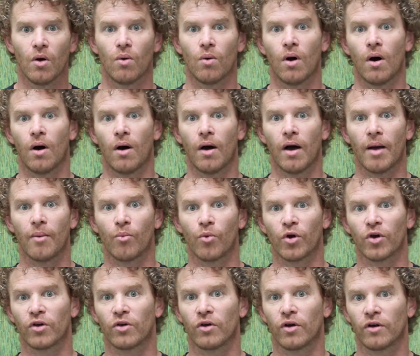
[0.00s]
Well, I'm
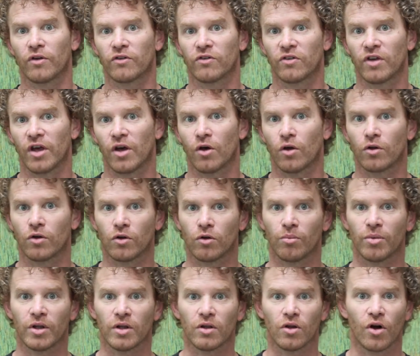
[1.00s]
working on a scale a little
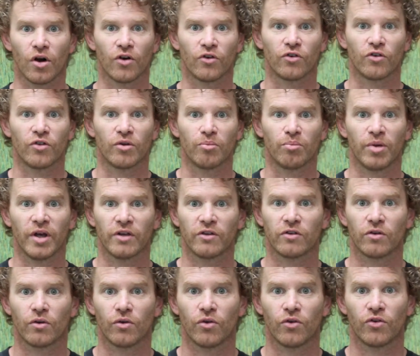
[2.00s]
bit larger than
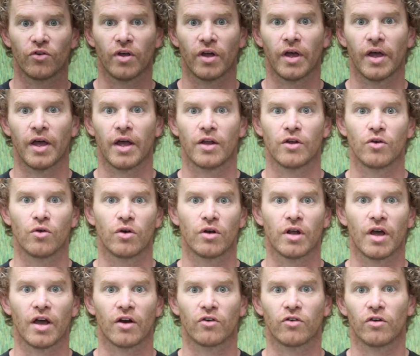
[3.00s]
pixels, and you can
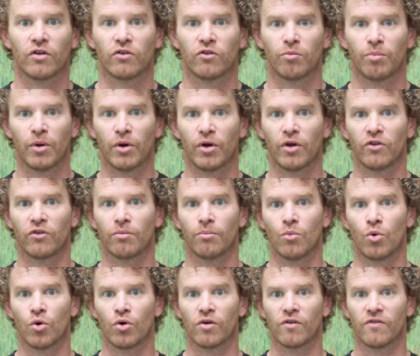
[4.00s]
actually experience
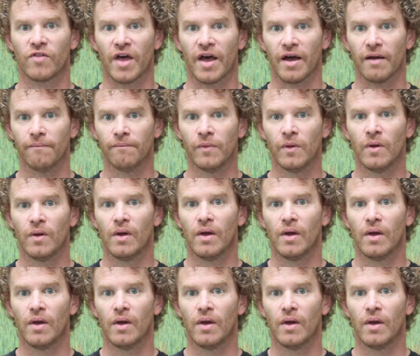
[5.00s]
more of that.